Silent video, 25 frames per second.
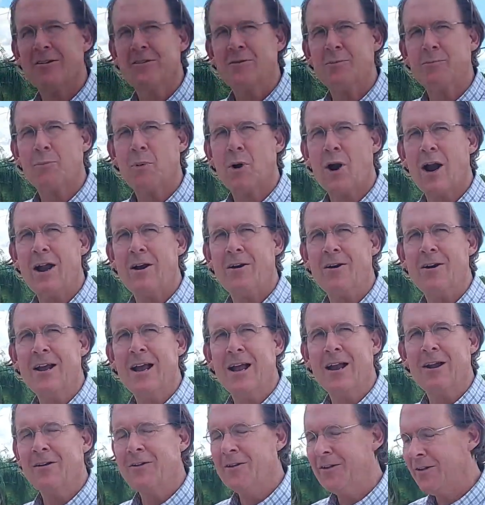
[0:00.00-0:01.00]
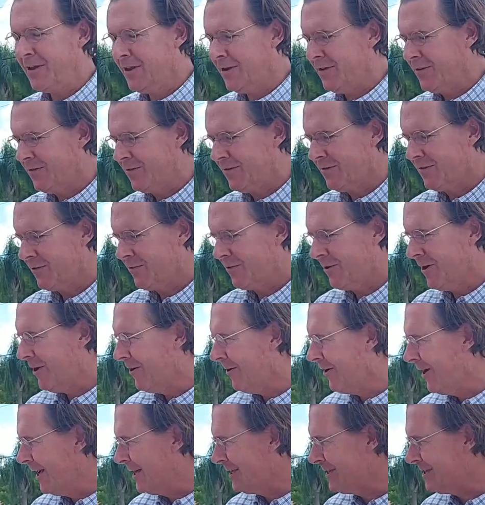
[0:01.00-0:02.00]
It's brighter yellow than this
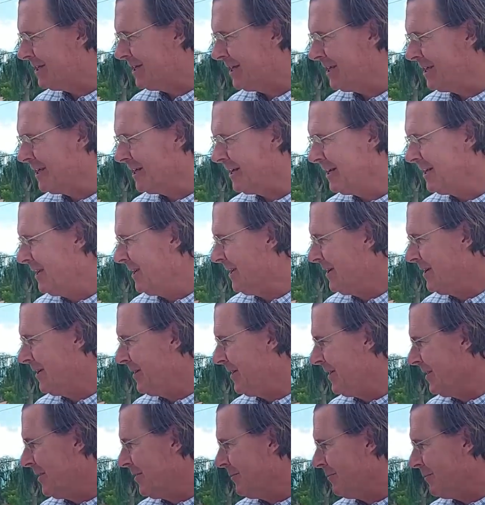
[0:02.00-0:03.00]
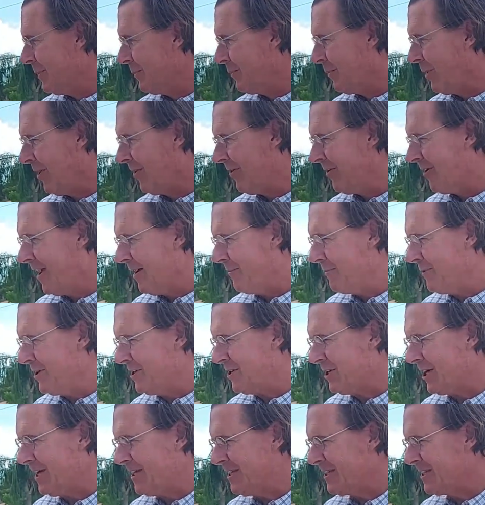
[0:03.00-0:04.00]
300 SD, and my brother and I have
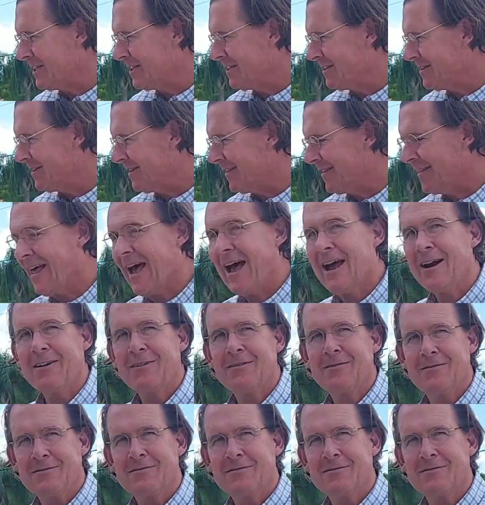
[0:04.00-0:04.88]
been chasing that